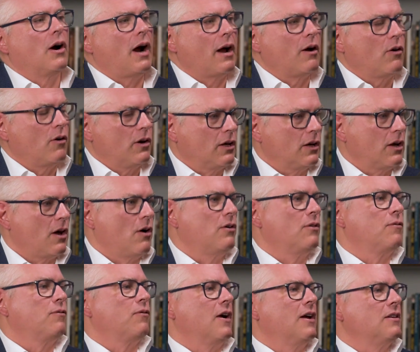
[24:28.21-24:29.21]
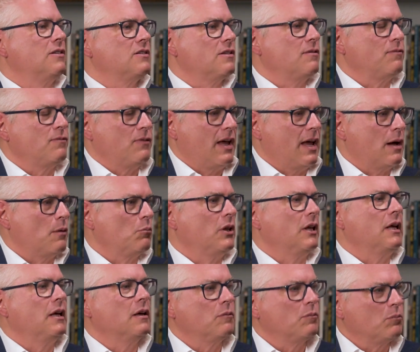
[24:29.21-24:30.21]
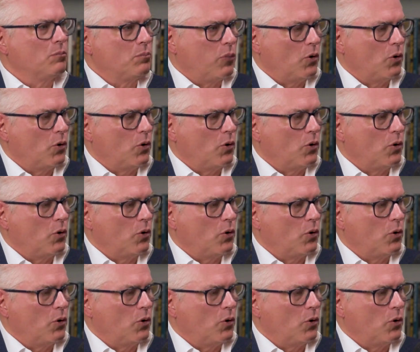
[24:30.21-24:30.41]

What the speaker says: I'm going to go to friends and family and